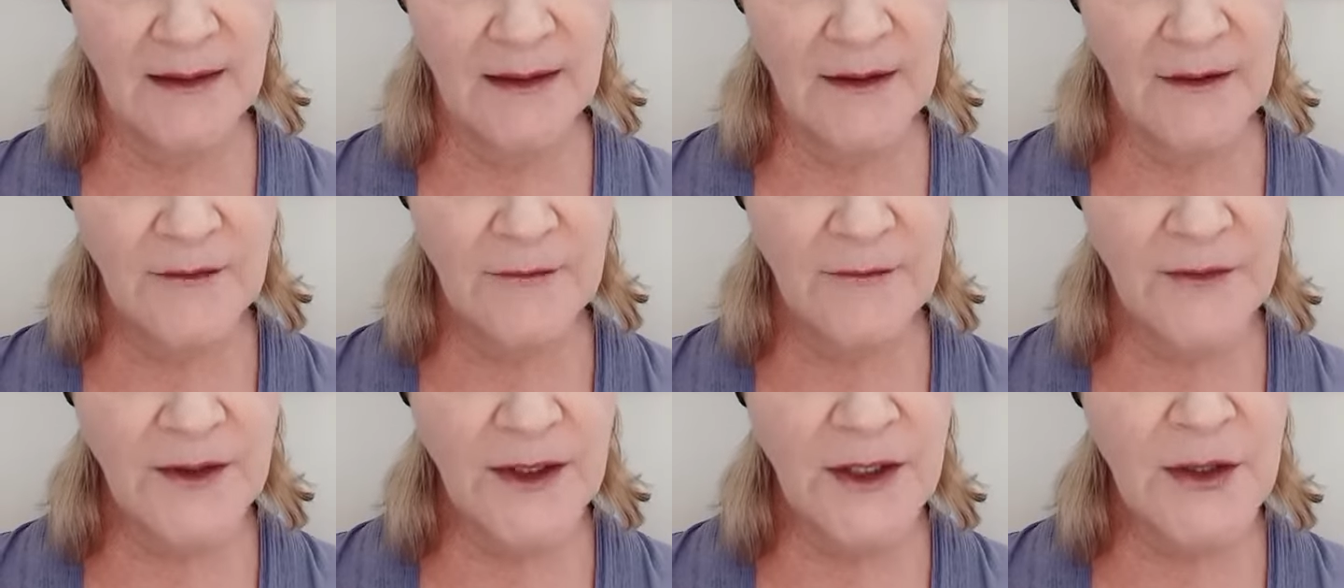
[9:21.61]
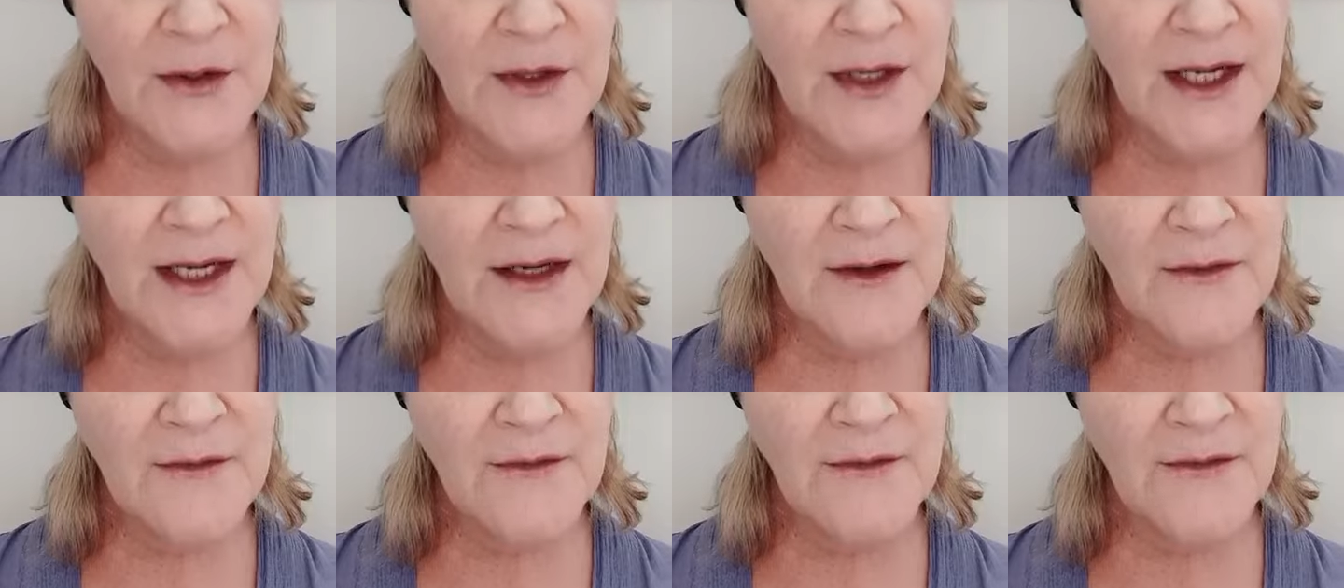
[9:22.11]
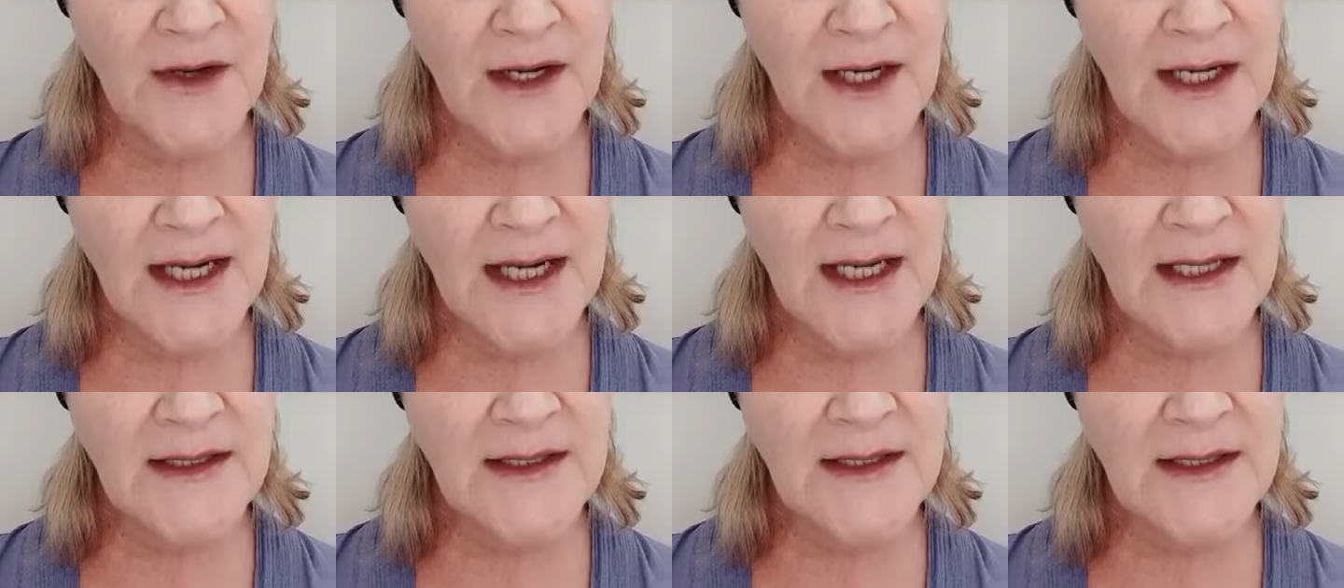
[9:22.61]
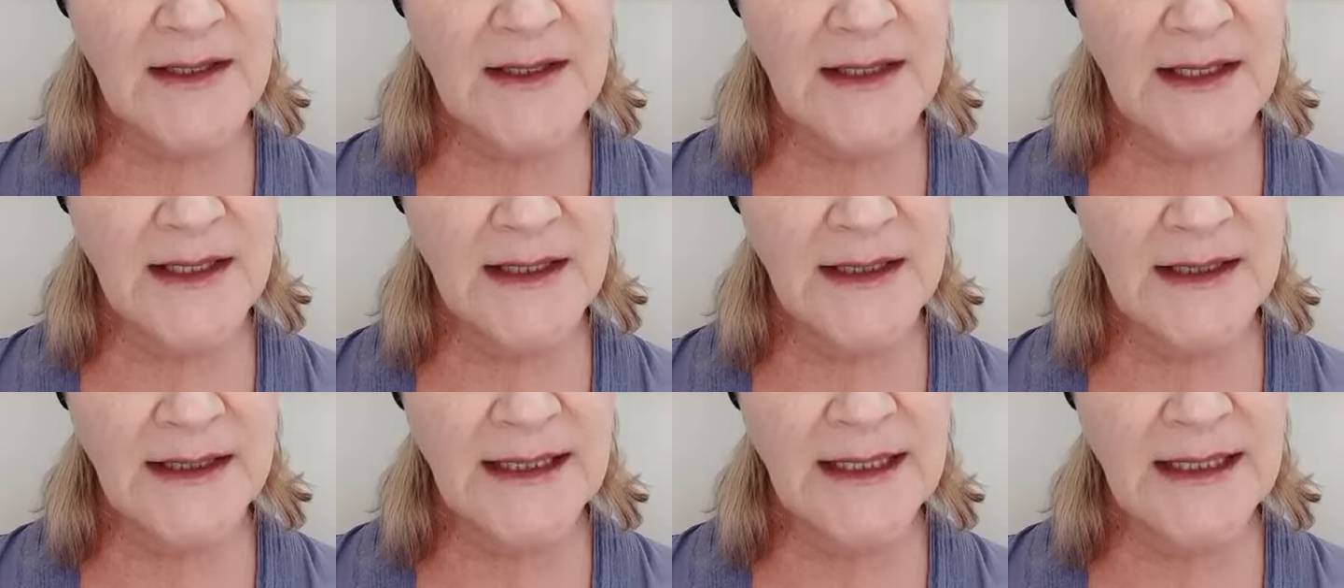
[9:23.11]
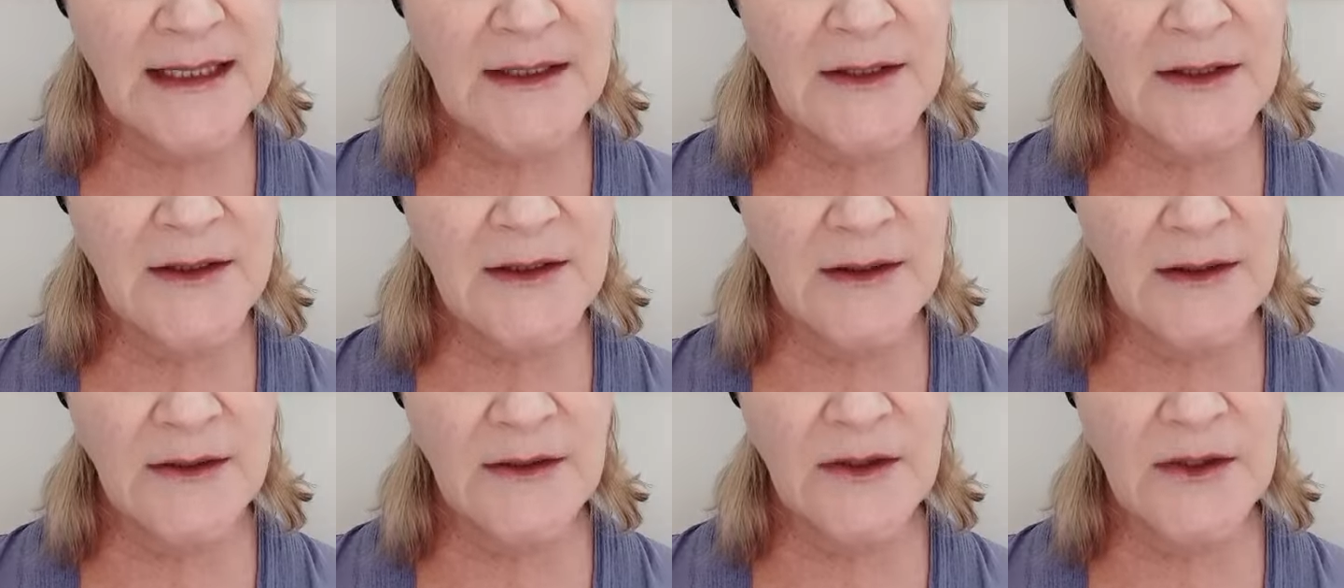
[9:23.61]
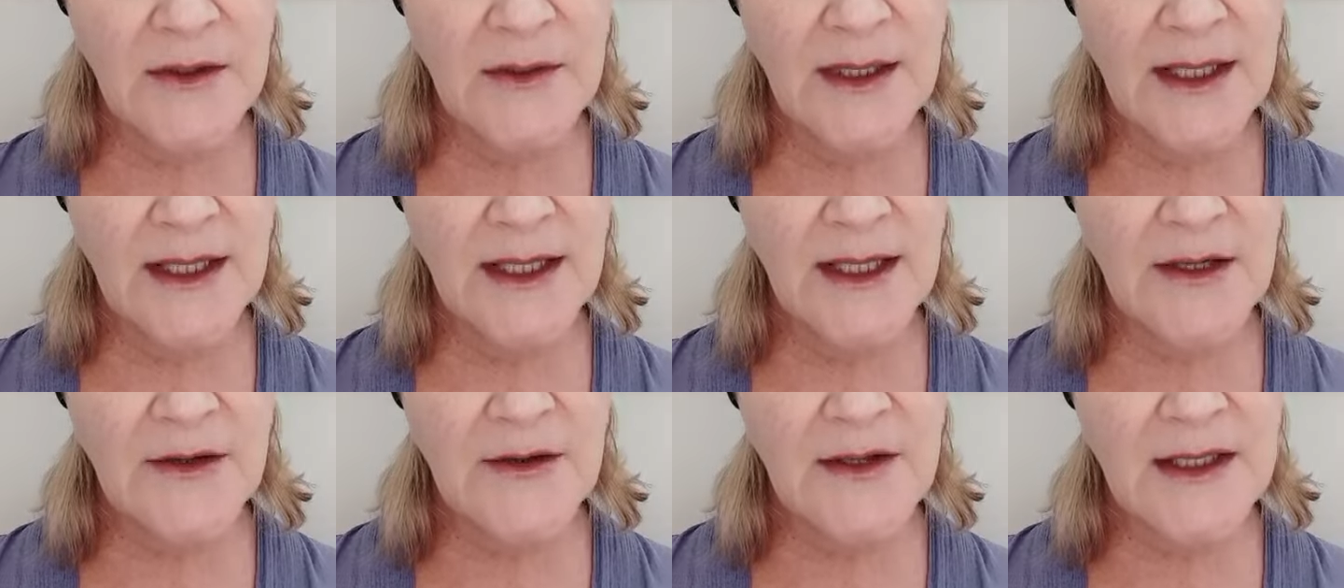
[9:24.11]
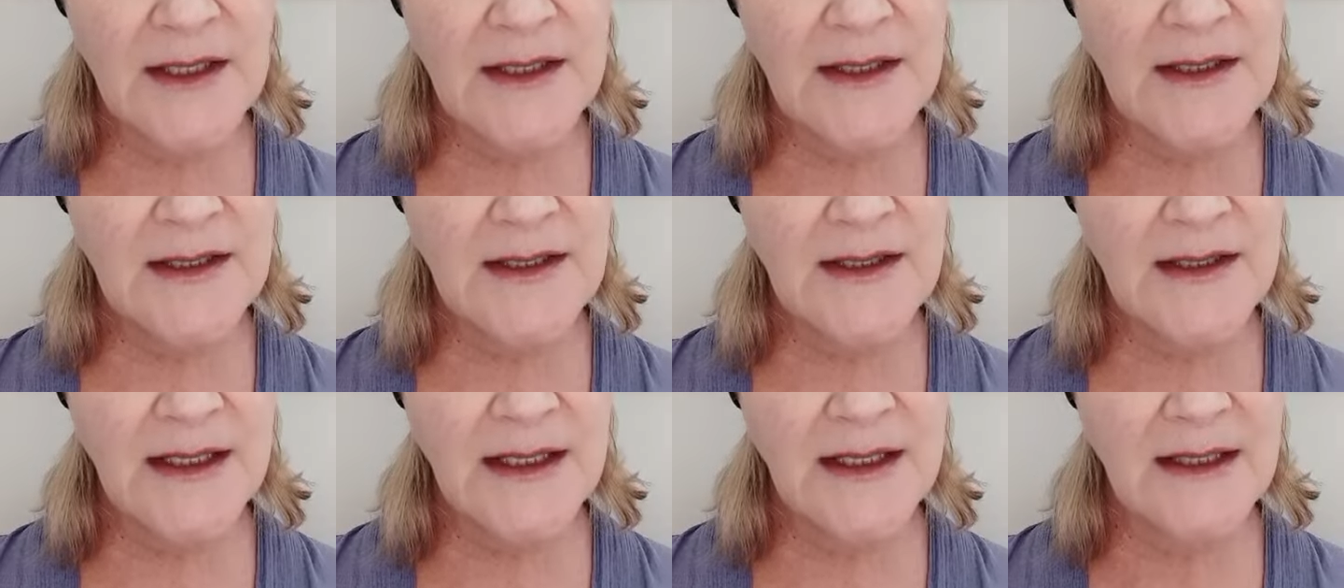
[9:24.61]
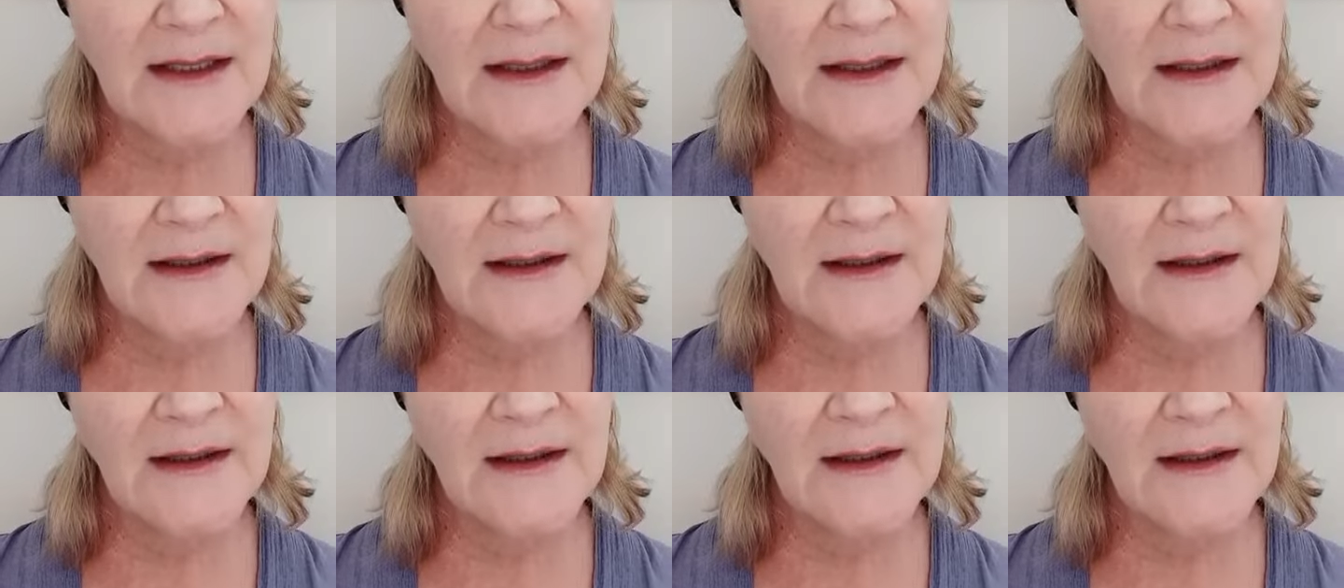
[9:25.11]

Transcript: Figuring out finances can lead to a harried state